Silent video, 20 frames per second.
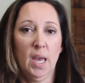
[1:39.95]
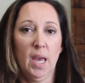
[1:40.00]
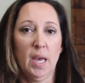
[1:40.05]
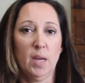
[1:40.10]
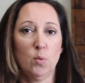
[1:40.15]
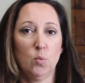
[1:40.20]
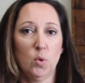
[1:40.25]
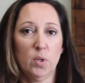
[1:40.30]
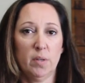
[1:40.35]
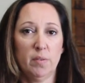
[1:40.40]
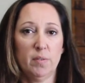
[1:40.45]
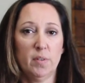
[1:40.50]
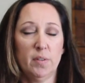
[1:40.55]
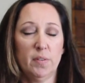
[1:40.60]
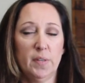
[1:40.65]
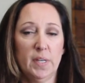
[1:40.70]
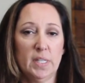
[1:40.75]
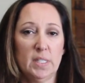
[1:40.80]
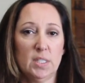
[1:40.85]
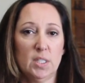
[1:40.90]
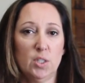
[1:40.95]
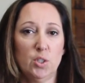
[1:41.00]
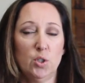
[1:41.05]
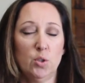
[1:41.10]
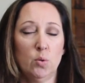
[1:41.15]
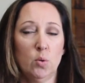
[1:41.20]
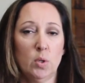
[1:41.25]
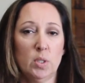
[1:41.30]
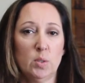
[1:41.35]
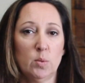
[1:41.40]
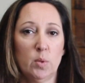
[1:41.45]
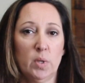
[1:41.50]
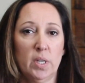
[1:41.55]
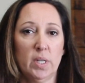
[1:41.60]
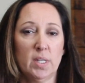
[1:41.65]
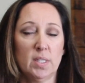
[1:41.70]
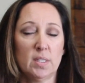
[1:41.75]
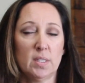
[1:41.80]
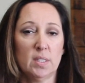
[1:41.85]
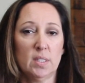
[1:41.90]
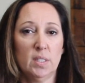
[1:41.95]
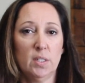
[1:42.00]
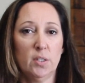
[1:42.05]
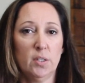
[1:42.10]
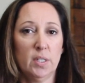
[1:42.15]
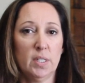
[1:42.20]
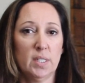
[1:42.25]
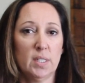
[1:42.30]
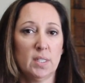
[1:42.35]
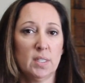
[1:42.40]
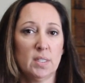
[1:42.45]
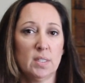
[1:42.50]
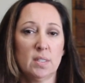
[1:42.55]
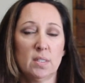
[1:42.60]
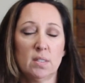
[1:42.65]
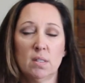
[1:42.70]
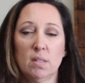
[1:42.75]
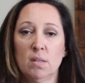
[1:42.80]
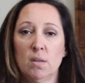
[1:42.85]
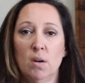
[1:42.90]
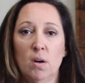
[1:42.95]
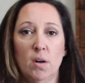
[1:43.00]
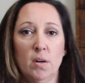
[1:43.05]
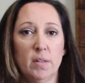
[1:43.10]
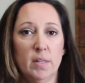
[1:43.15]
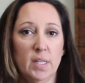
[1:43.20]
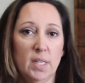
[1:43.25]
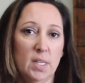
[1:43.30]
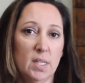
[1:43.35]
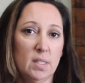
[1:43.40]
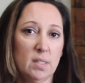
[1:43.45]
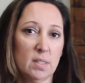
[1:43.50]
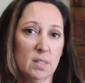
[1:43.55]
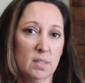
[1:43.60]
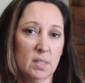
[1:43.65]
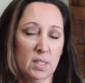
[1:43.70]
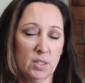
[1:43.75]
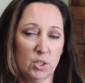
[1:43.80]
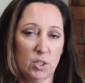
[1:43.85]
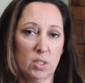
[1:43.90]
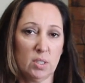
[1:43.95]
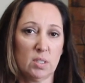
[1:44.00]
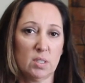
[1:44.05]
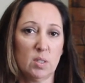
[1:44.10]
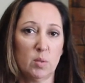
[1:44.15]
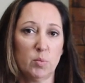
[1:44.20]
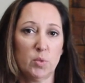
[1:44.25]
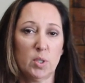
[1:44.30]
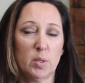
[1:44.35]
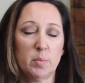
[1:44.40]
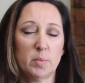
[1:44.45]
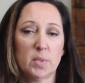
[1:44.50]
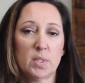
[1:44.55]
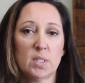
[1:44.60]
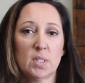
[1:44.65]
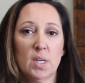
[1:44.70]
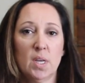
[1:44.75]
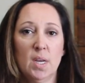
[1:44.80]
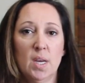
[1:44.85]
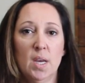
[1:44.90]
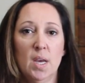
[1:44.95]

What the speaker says: And one of the things that you always want to consider is, are these ascension symptoms?